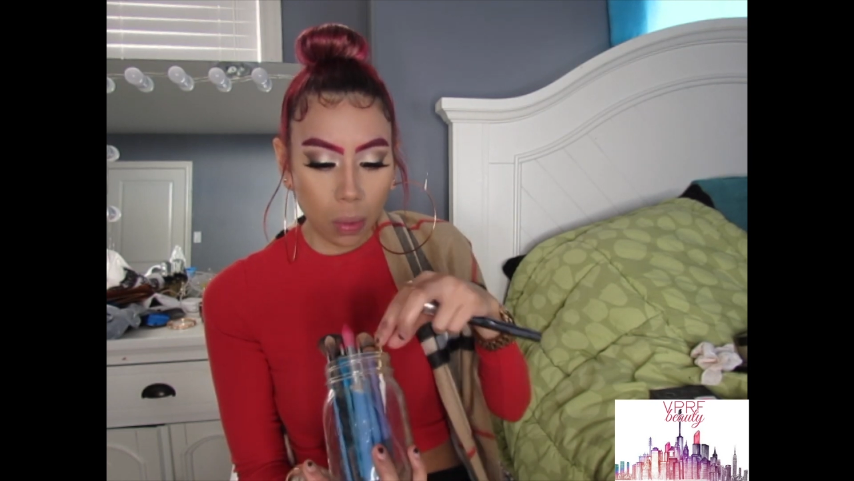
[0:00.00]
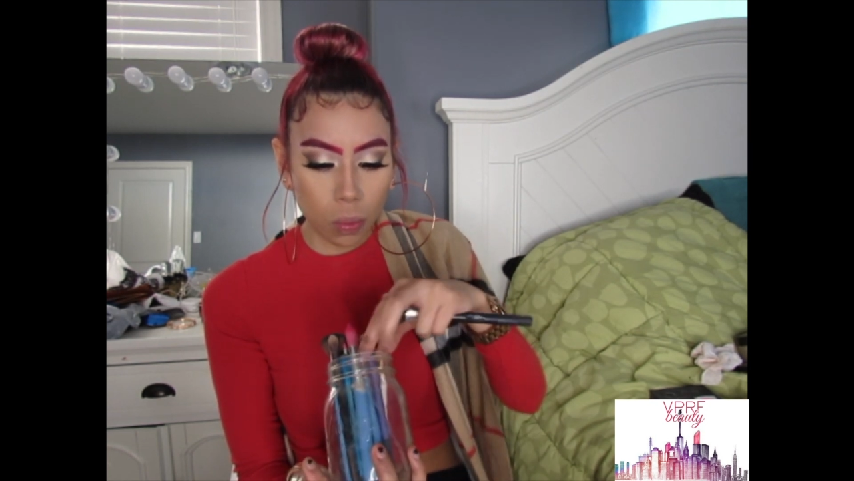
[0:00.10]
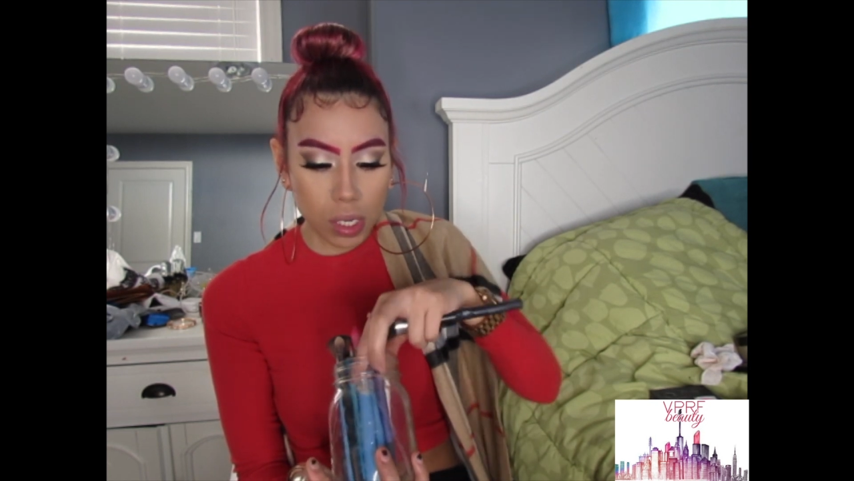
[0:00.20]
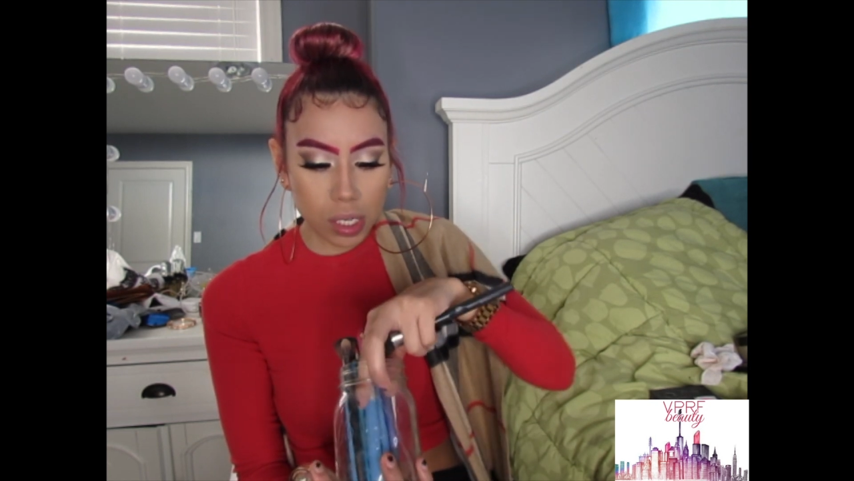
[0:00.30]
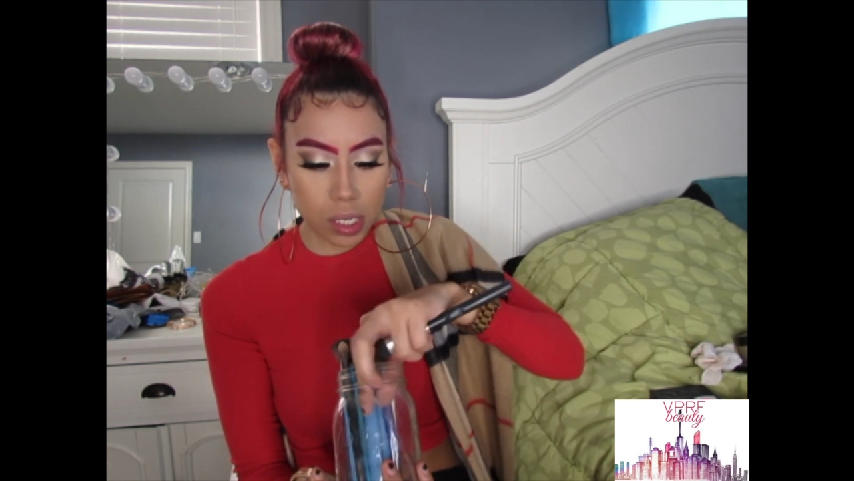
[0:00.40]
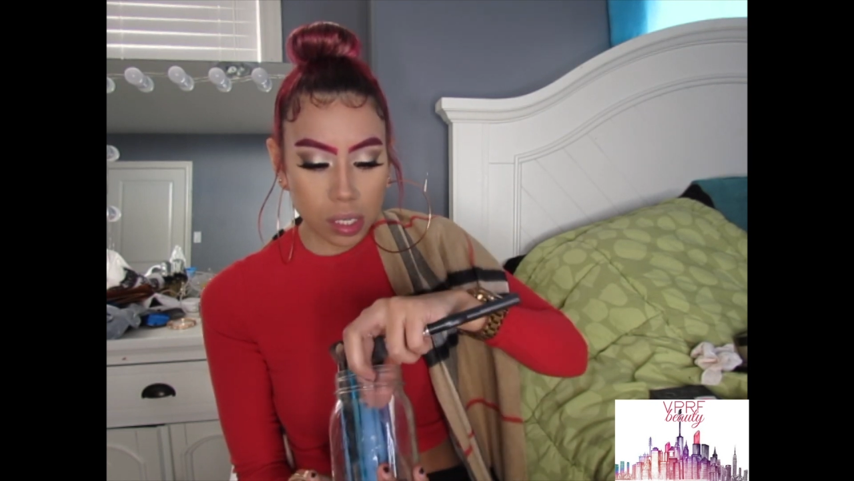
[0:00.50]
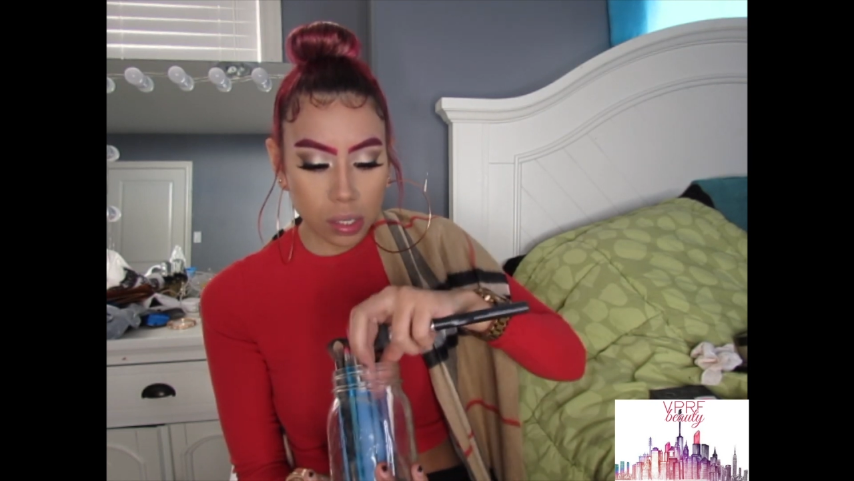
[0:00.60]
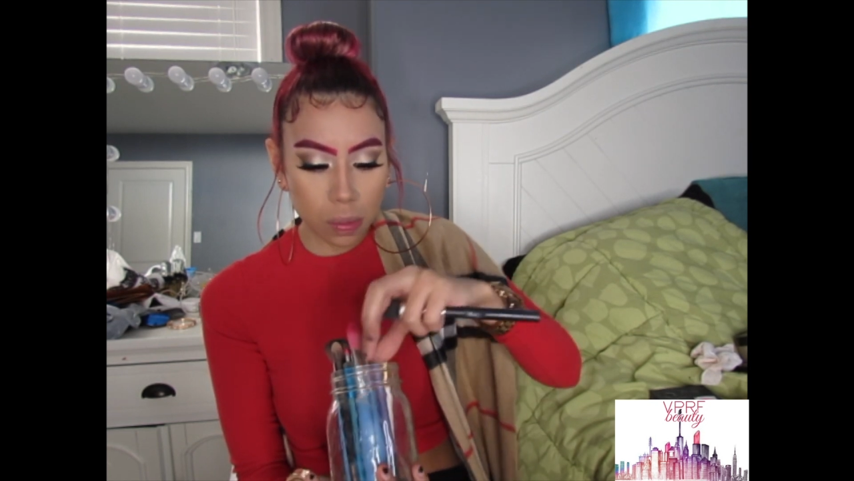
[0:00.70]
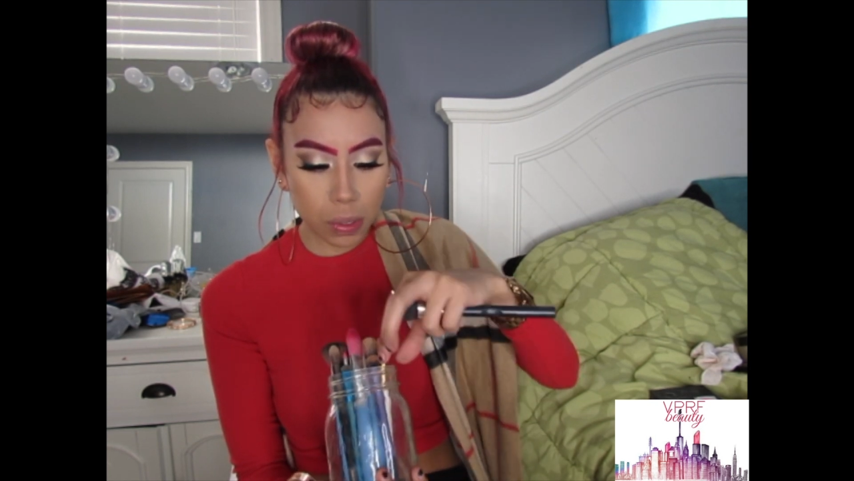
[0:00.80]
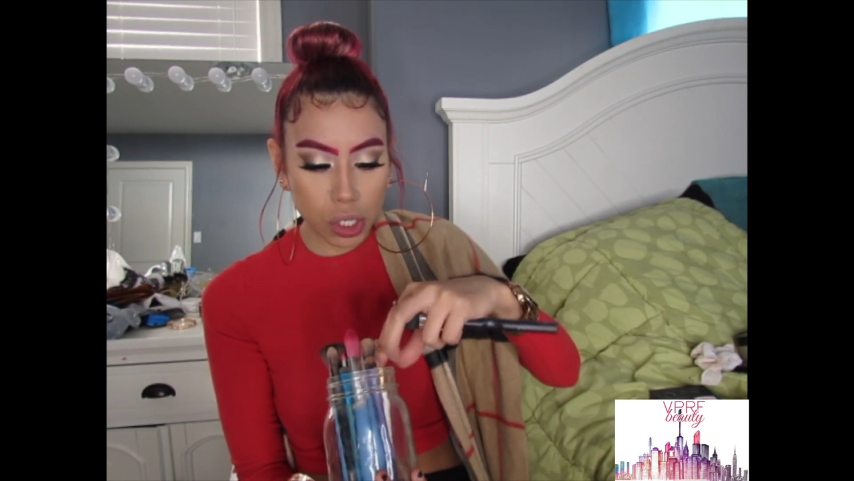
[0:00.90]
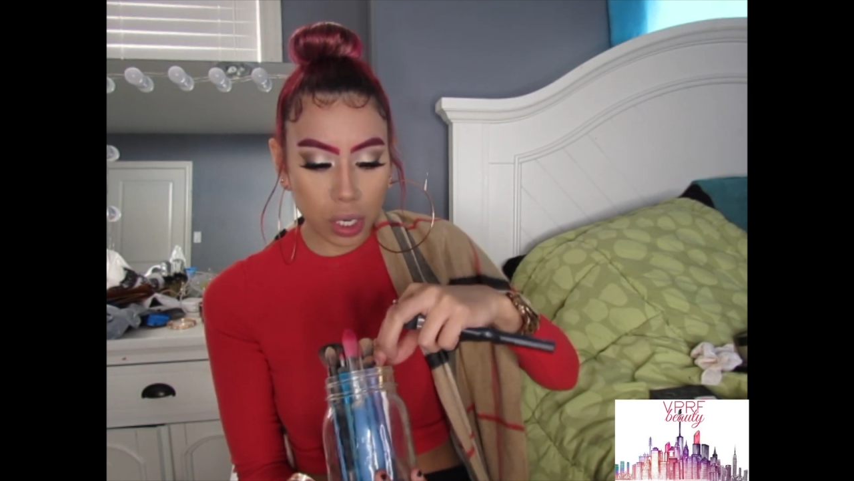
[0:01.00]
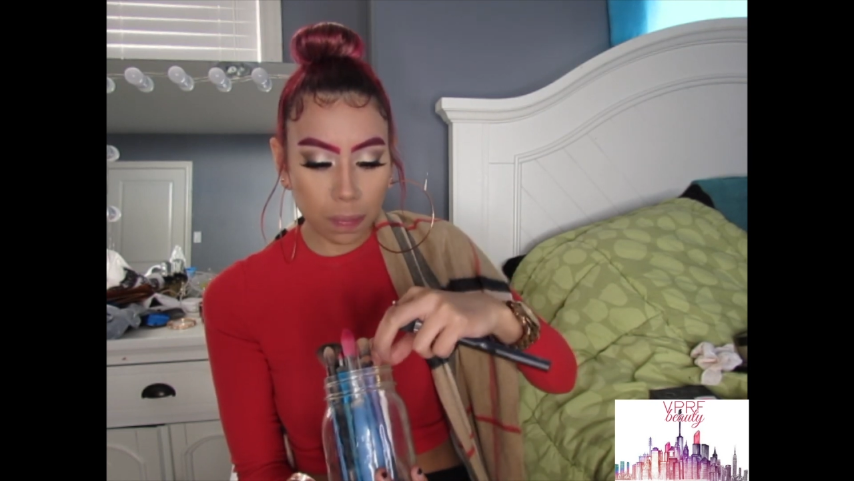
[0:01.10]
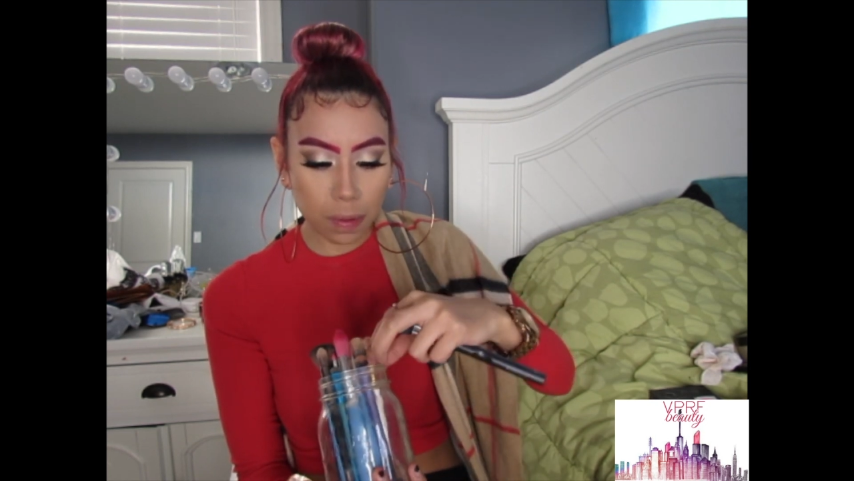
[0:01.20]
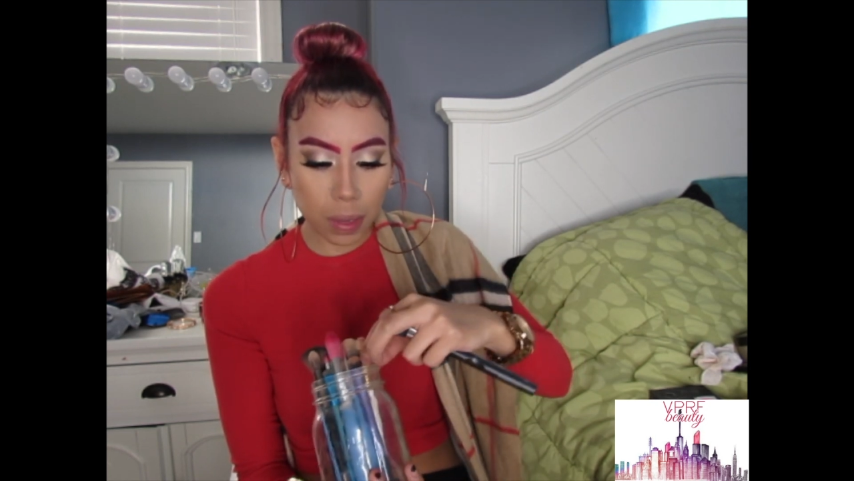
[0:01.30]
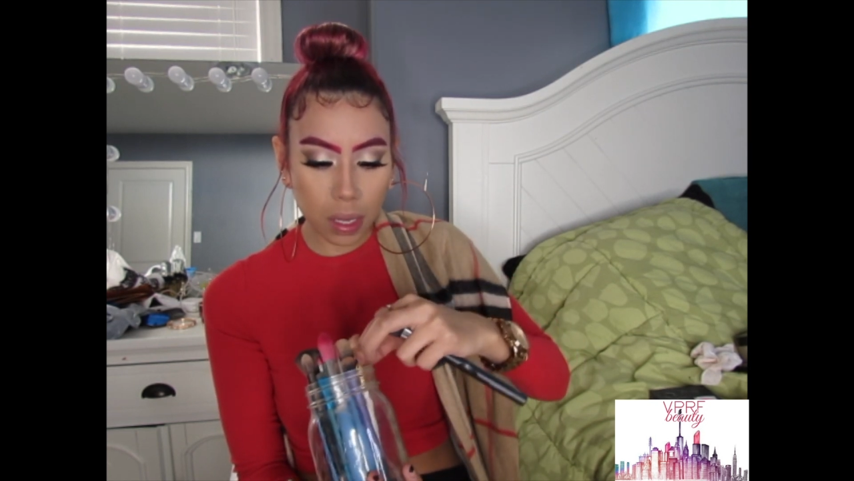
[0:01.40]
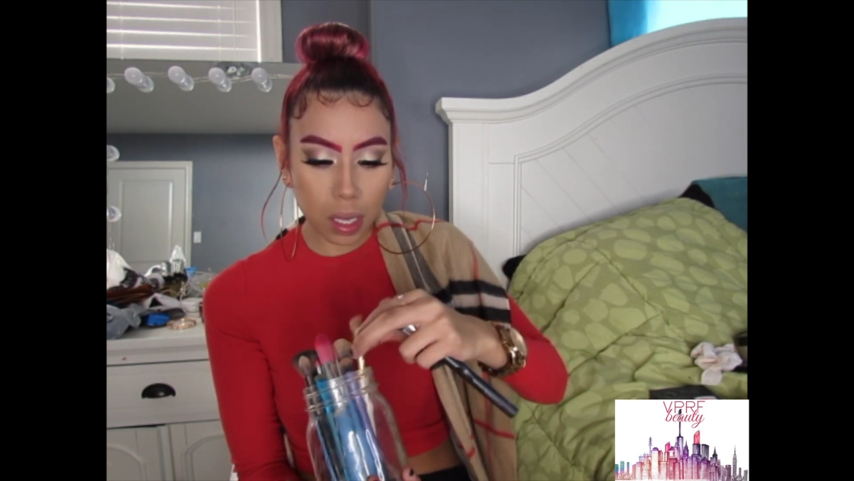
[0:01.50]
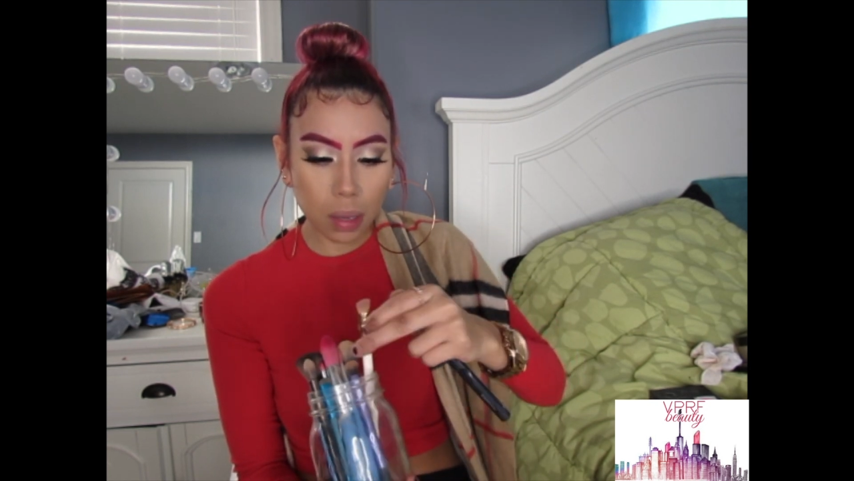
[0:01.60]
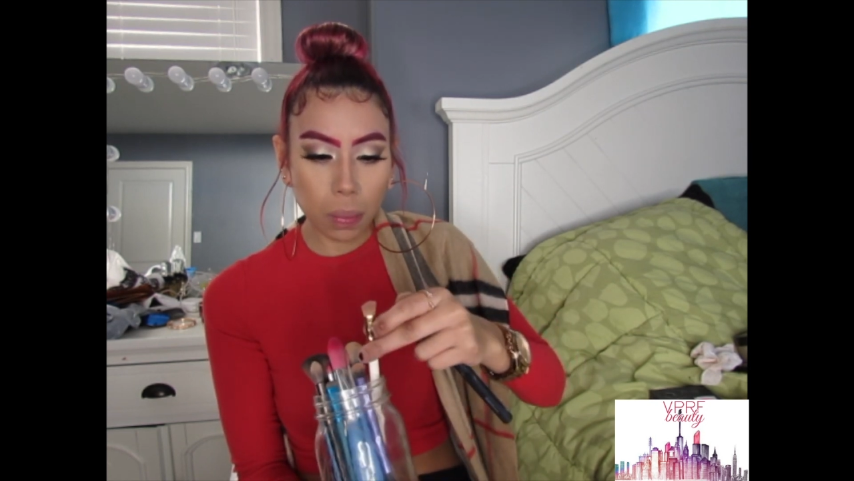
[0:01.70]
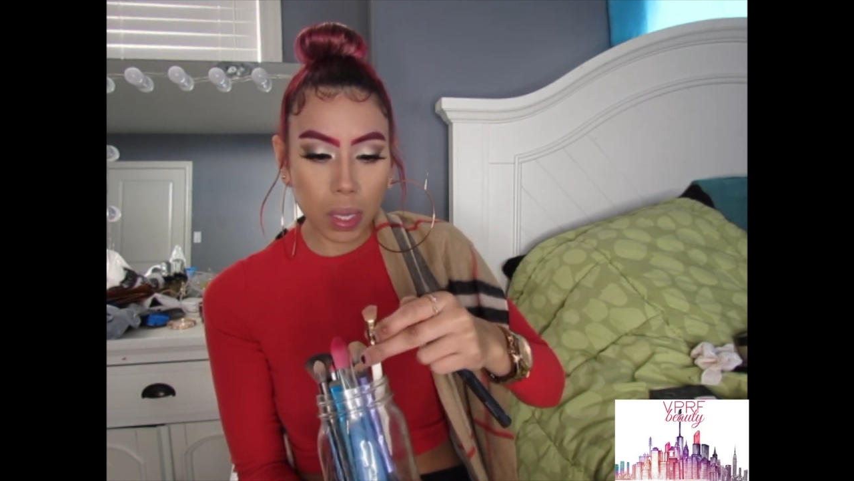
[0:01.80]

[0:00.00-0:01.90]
which is super cheap for me